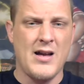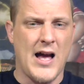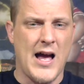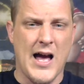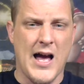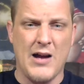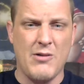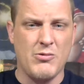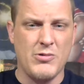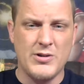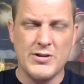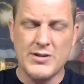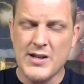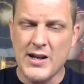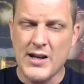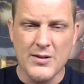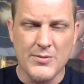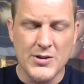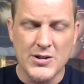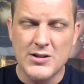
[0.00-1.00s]
I wouldn't
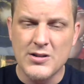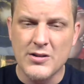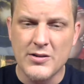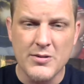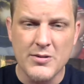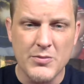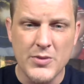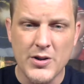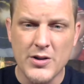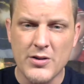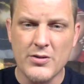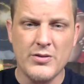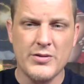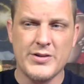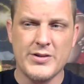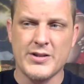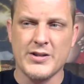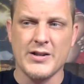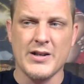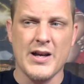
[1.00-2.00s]
take him until the
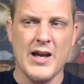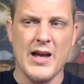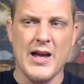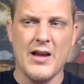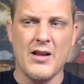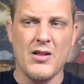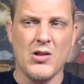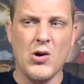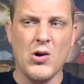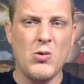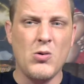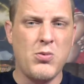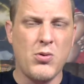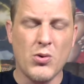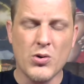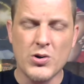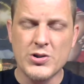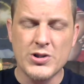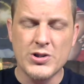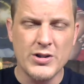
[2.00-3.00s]
middle to low
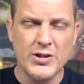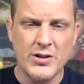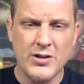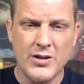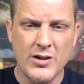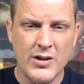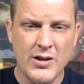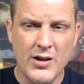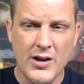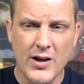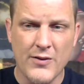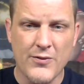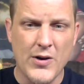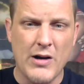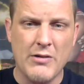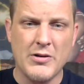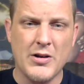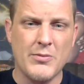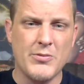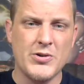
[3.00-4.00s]
portion of
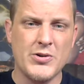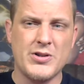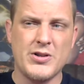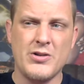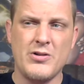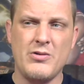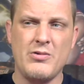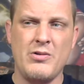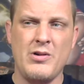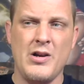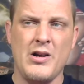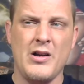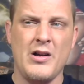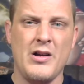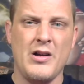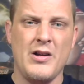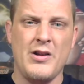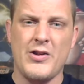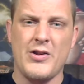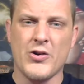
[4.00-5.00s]
round number two.
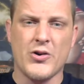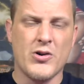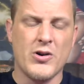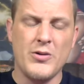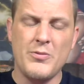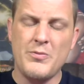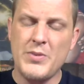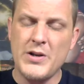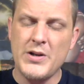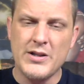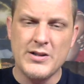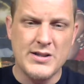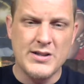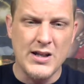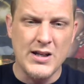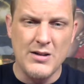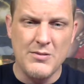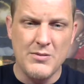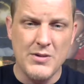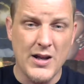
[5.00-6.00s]
There could be a
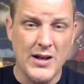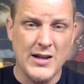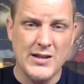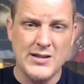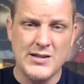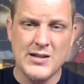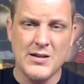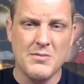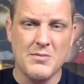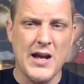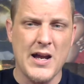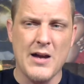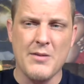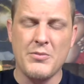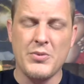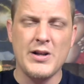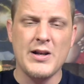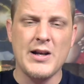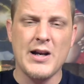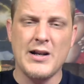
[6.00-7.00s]
team that ends up
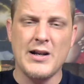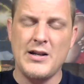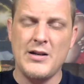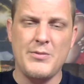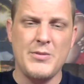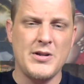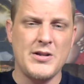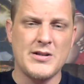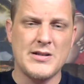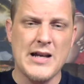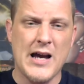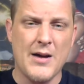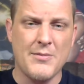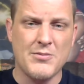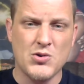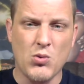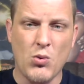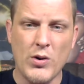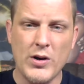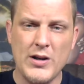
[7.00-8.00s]
gambling on him in the
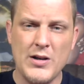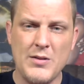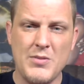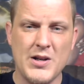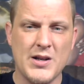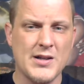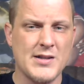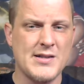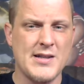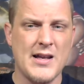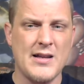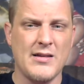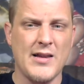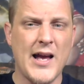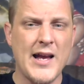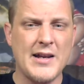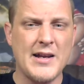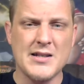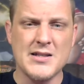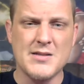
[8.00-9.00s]
top 20 because they
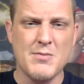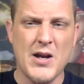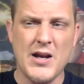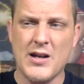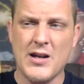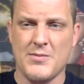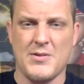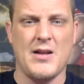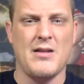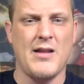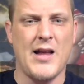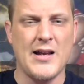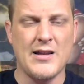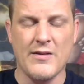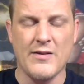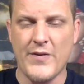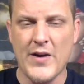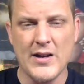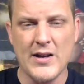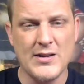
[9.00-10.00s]
like his makeup. They like
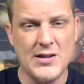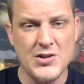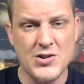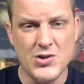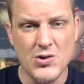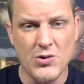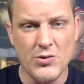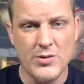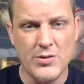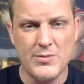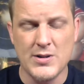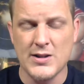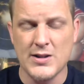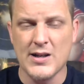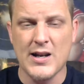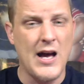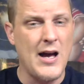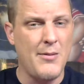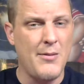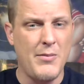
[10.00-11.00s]
the fact that he showed up to the
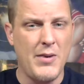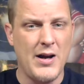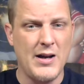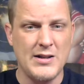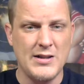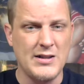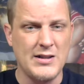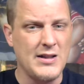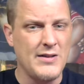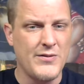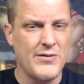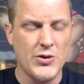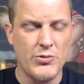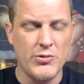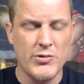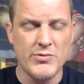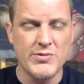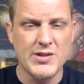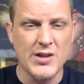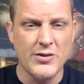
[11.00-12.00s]
combine, and even though
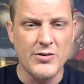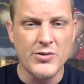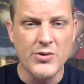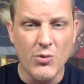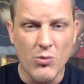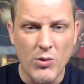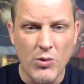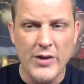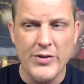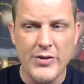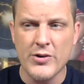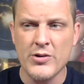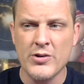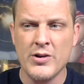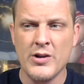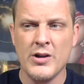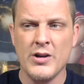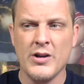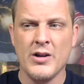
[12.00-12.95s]
he was under the weather,